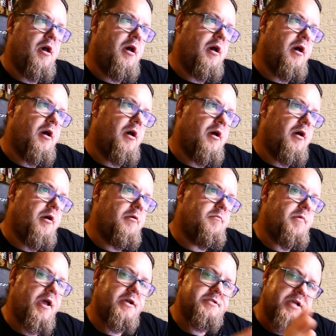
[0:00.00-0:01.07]
uh,
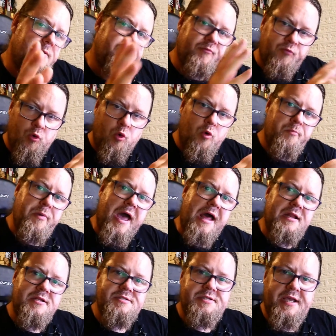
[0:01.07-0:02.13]
except for
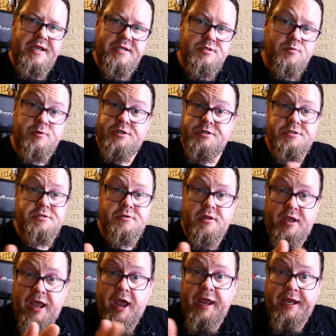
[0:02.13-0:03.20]
Palisades, which is
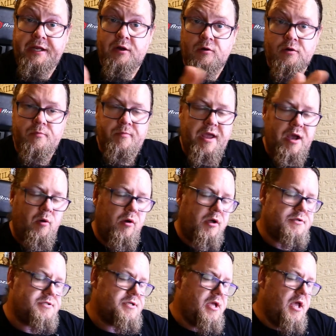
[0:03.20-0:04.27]
800
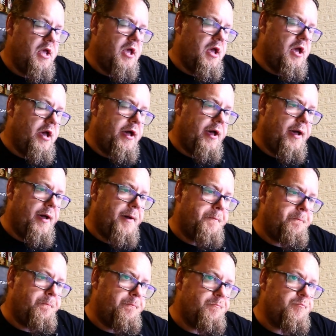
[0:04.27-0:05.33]
megawatts,
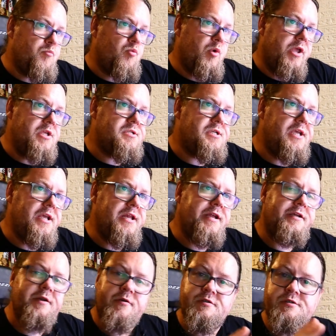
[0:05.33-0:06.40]
um, we see
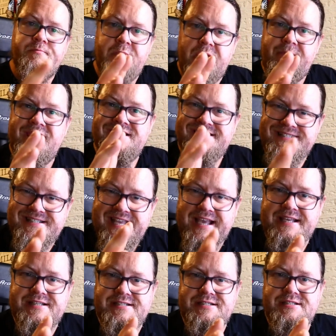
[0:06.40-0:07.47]
that there's maybe
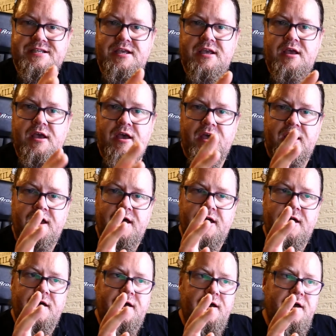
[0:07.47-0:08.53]
six
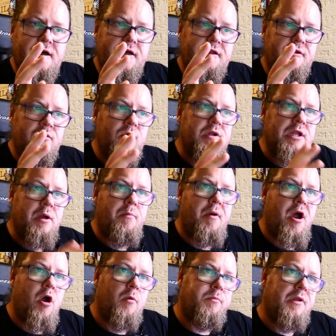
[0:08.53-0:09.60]
uh, nuclear
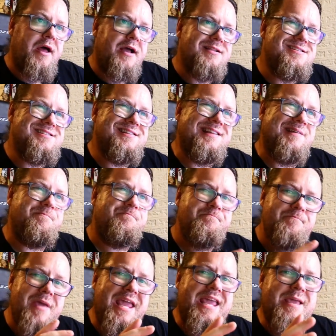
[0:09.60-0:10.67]
power plants that
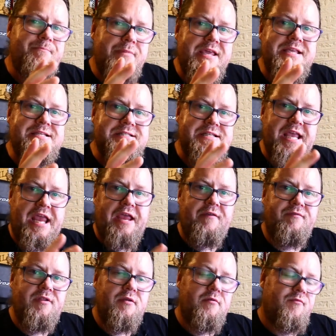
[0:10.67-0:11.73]
may be
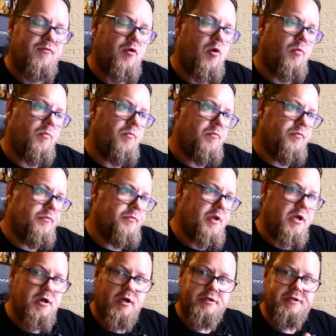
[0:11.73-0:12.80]
saved from the
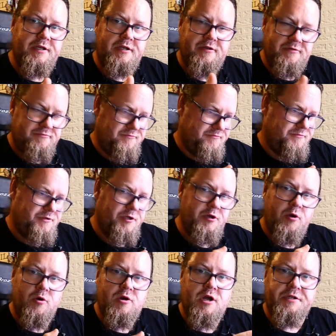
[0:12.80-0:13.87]
cutting, you
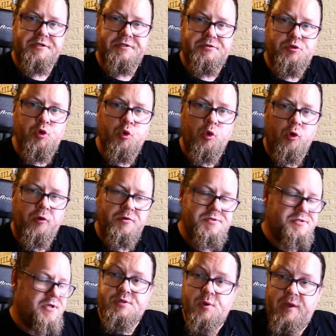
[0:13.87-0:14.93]
know, cutting
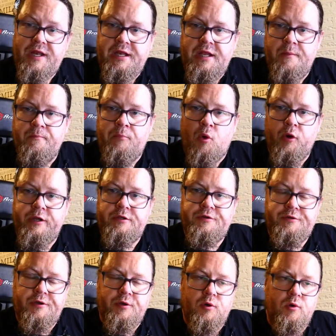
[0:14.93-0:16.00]
tools. So Indian Point
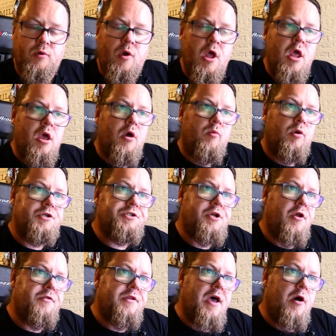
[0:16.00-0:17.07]
2 was
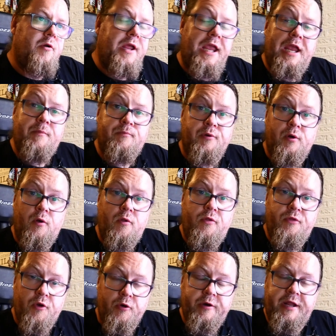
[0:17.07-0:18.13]
shut down April
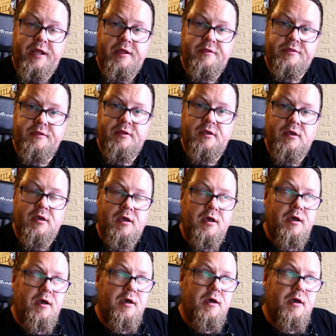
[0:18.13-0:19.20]
30th,
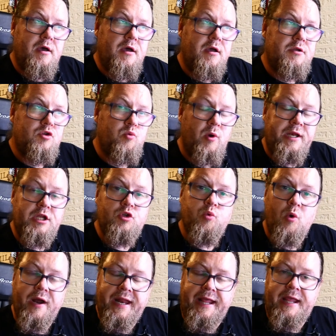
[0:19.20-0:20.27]
uh,
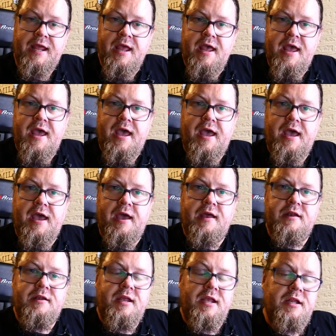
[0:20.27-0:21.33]
2020,
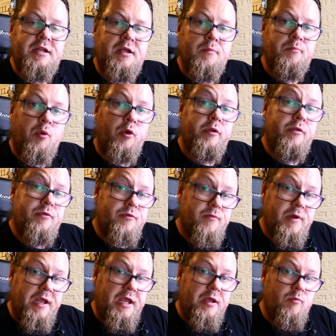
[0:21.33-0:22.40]
and Indian Point
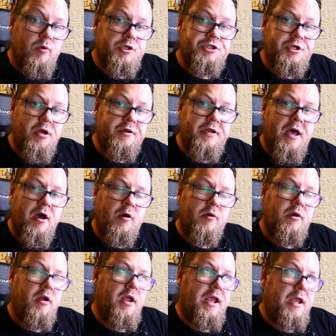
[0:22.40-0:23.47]
3 was shut
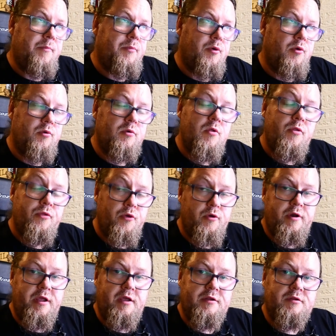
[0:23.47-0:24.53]
down April
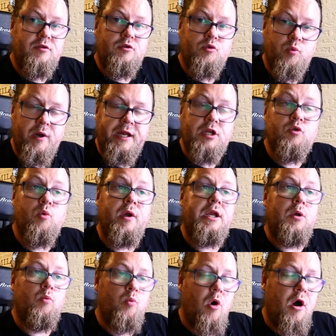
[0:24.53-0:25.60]
30th,
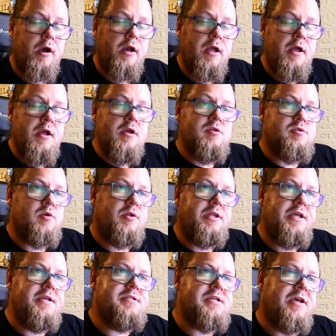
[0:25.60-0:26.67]
2021. So
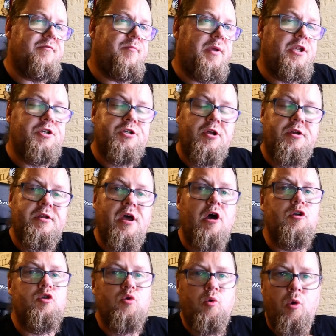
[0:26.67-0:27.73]
these have been shut
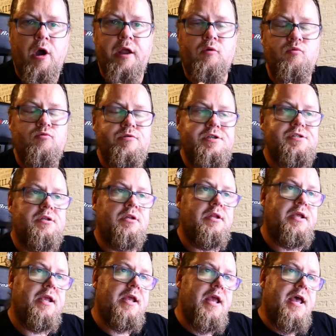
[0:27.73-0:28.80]
down quite
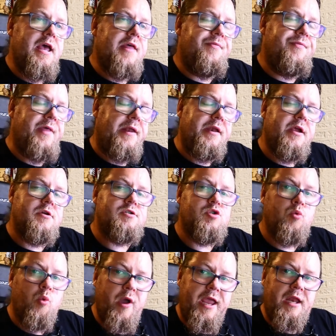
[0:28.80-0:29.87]
recently. Then there's
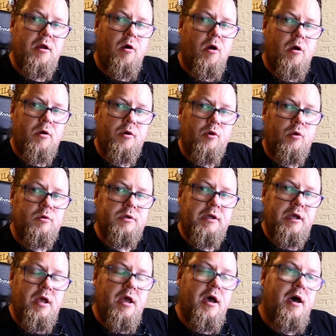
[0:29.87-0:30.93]
Duane Arnold,
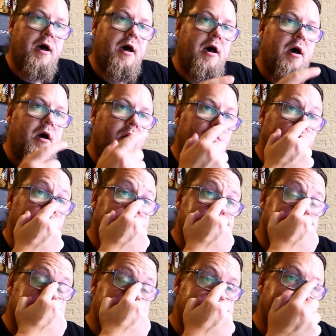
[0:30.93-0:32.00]
uh, which
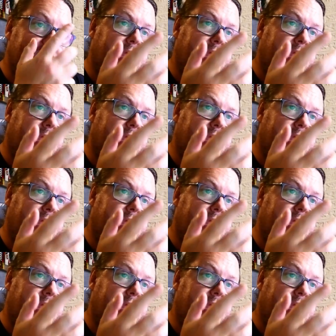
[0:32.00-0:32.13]
is